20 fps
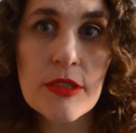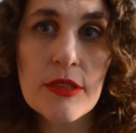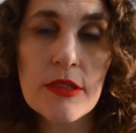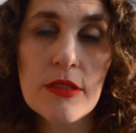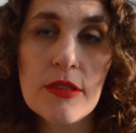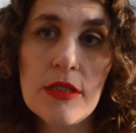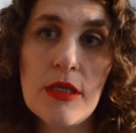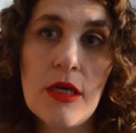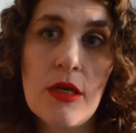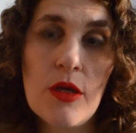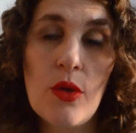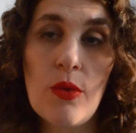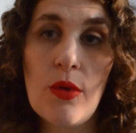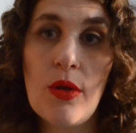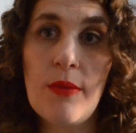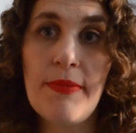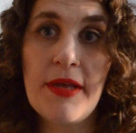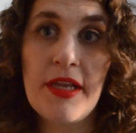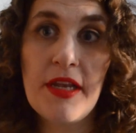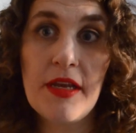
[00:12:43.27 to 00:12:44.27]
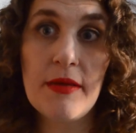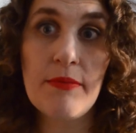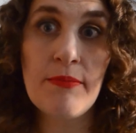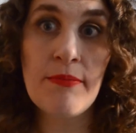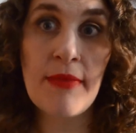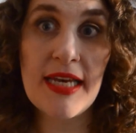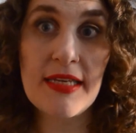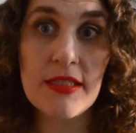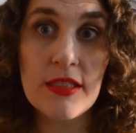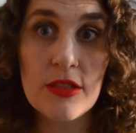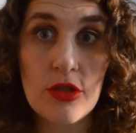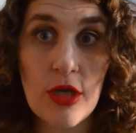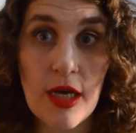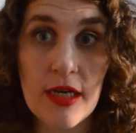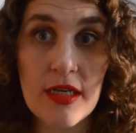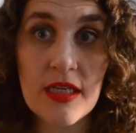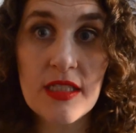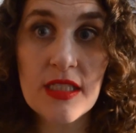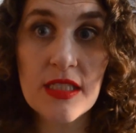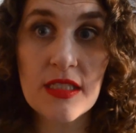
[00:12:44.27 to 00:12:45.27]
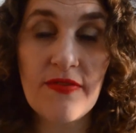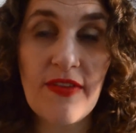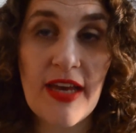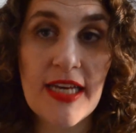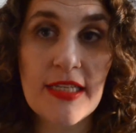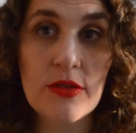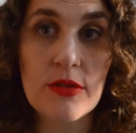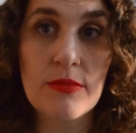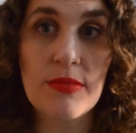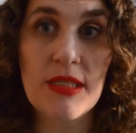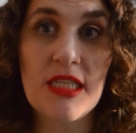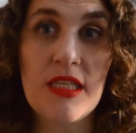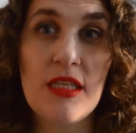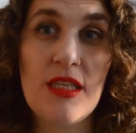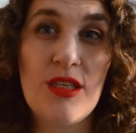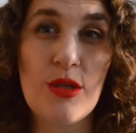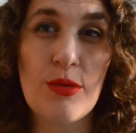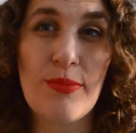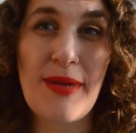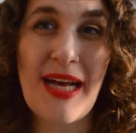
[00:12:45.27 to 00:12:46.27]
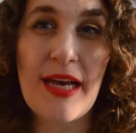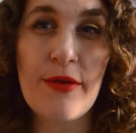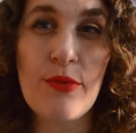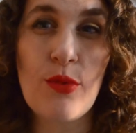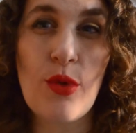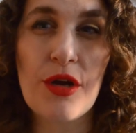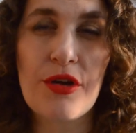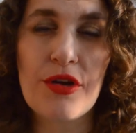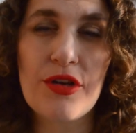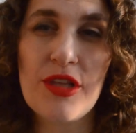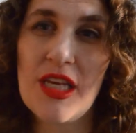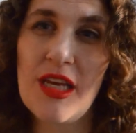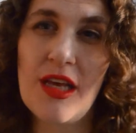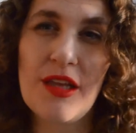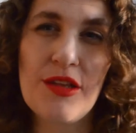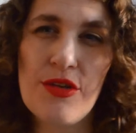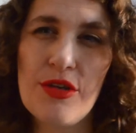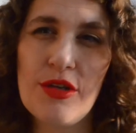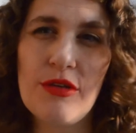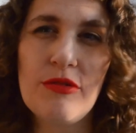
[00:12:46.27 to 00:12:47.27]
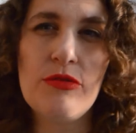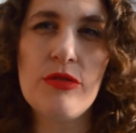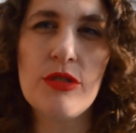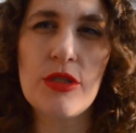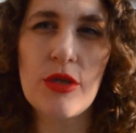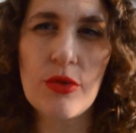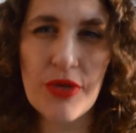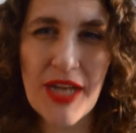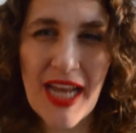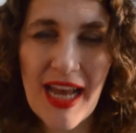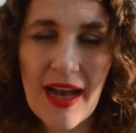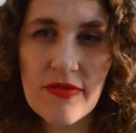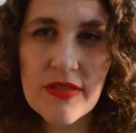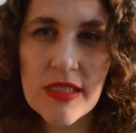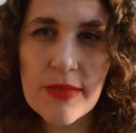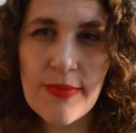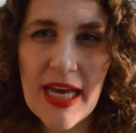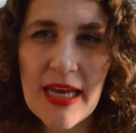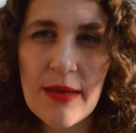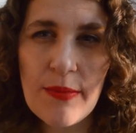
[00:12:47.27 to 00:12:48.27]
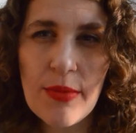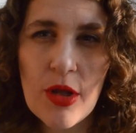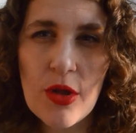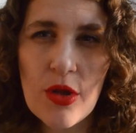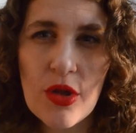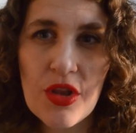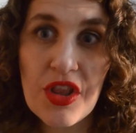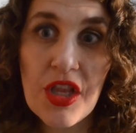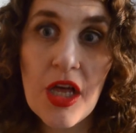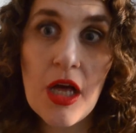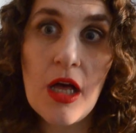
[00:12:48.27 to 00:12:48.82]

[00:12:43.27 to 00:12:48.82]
So, but my strongest advice would be either buy one or the other. You don't have to buy both